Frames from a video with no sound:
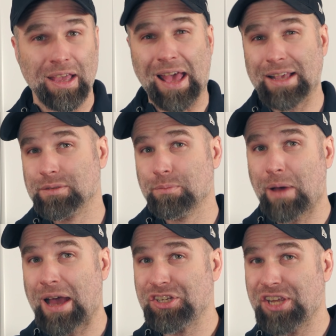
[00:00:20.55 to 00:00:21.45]
as
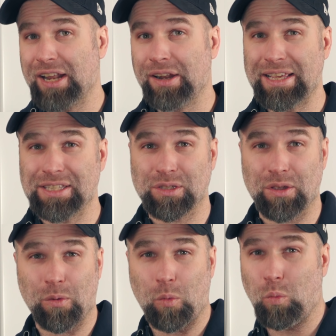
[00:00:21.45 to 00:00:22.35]
my channel is
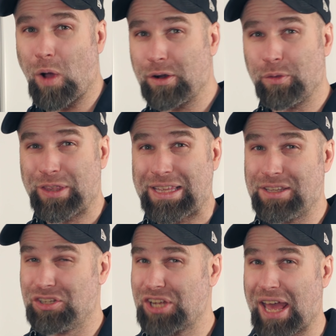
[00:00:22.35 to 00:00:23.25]
one of
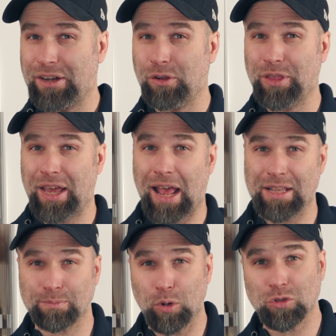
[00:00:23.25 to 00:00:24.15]
the channels that
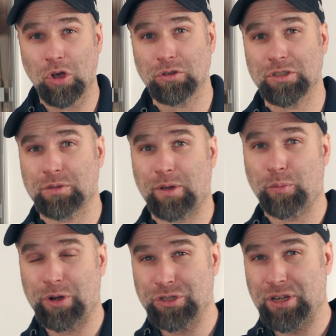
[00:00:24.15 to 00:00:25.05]
has most content about
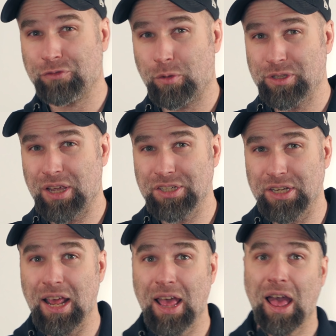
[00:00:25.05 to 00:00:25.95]
pressurized fermentation,